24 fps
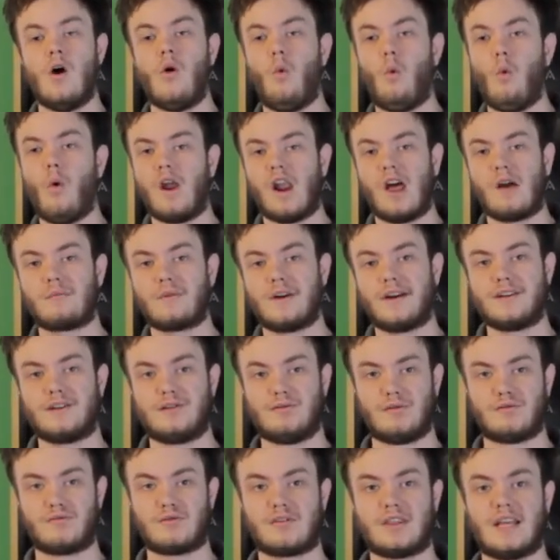Would I upgrade
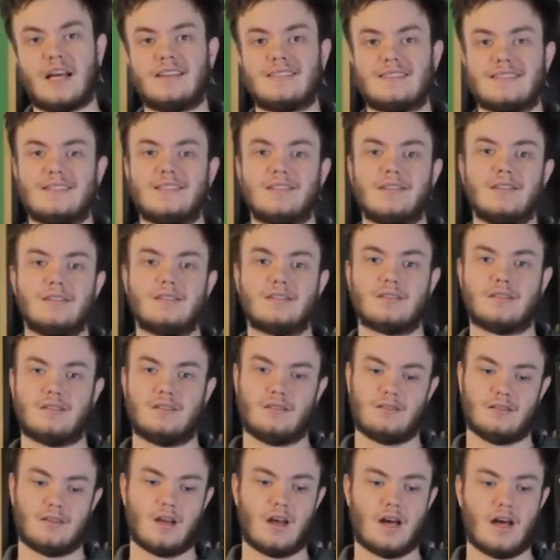to a 3000
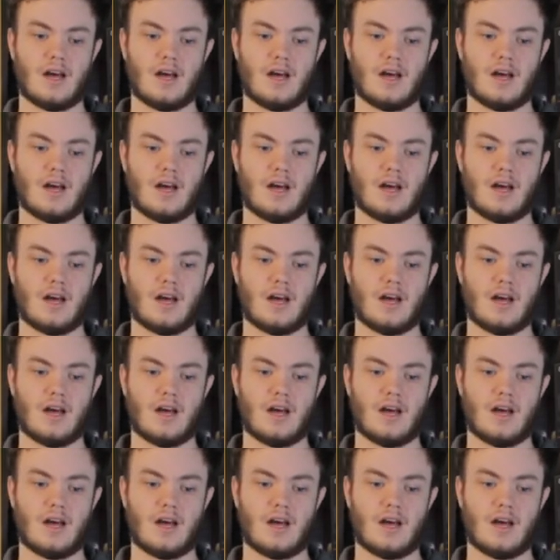series?